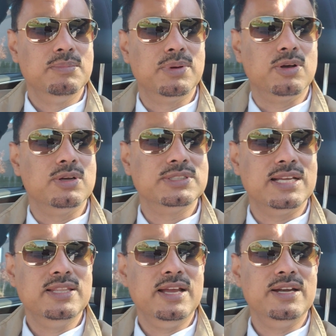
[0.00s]
Because
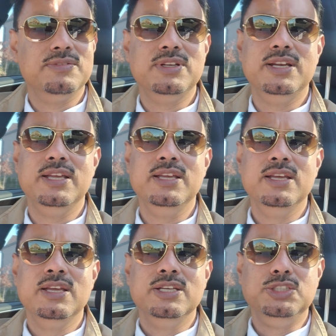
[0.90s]
at the end of the day,
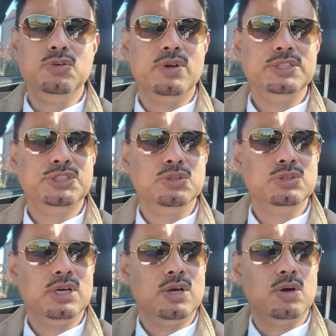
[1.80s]
you want to show
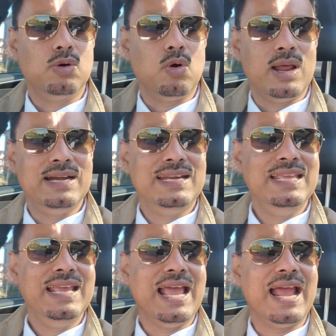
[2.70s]
the
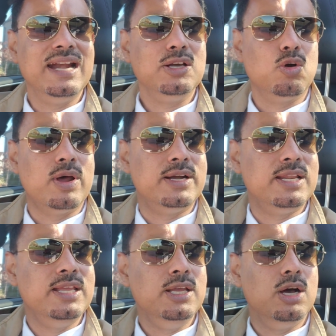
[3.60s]
quality and
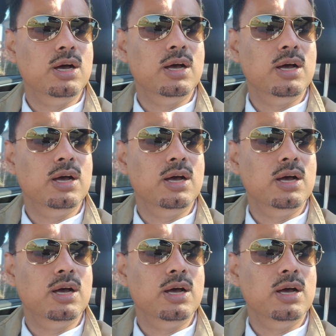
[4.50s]
quantity,